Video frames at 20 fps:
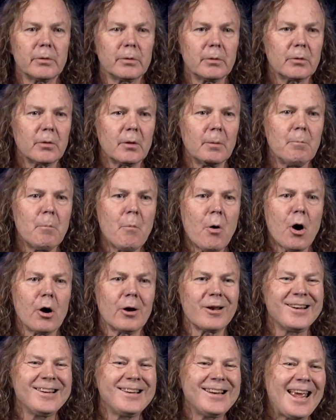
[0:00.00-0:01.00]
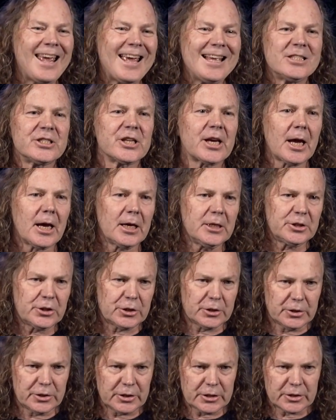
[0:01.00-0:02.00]
the modern
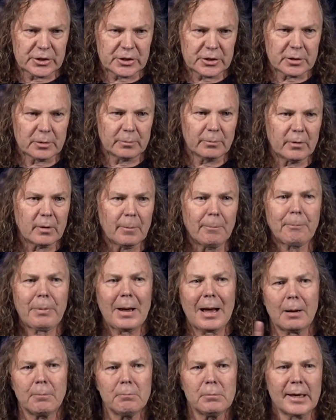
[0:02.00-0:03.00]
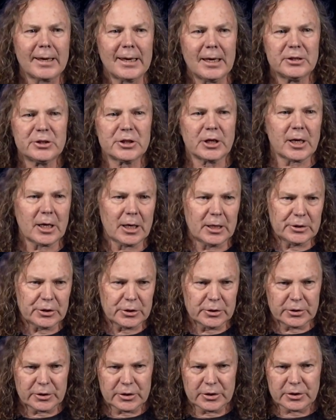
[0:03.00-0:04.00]
education system, the public
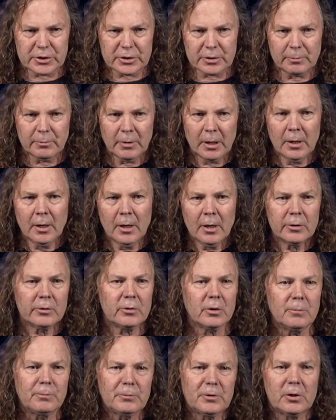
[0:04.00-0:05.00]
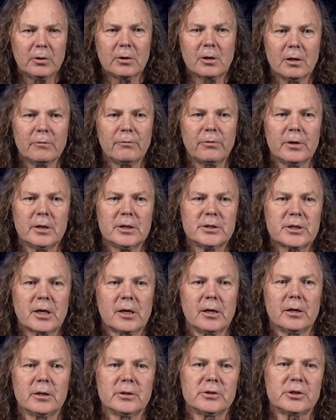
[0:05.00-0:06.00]
education system, to give these
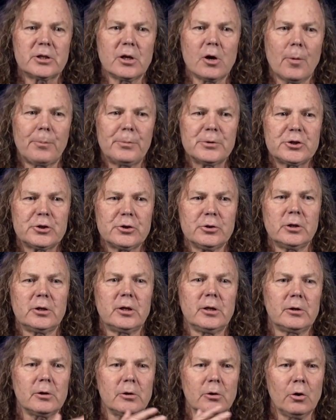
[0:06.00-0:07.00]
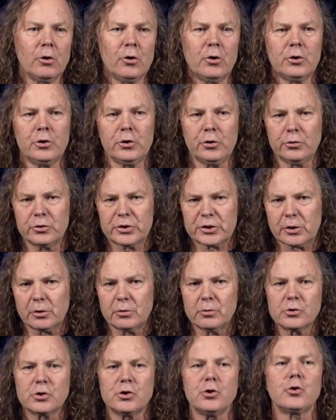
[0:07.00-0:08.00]
kids the opportunity to learn new
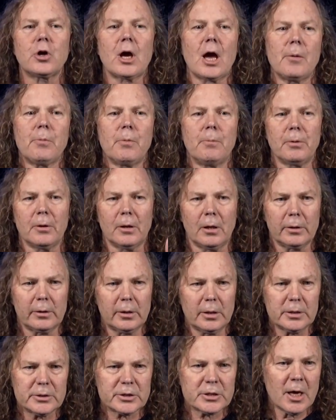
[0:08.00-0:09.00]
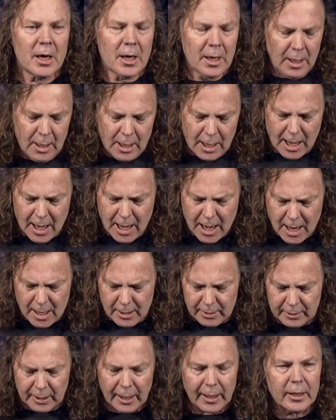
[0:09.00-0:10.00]
skills, new capabilities,
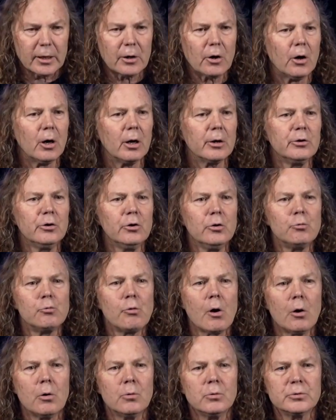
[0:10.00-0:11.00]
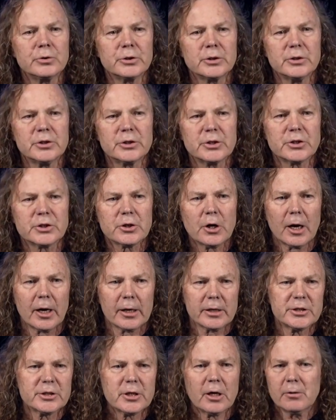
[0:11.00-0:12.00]
and take on new roles in
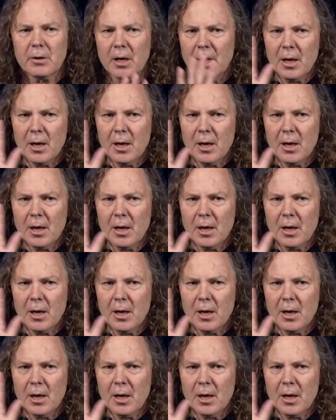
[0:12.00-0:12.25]
society. So,